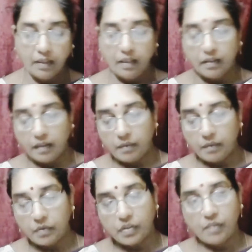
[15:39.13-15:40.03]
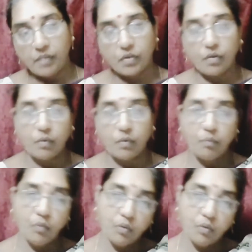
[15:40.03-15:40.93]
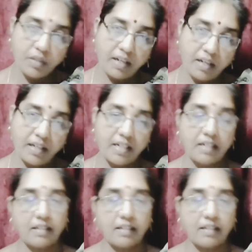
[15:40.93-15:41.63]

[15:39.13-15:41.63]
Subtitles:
They seem to move their head.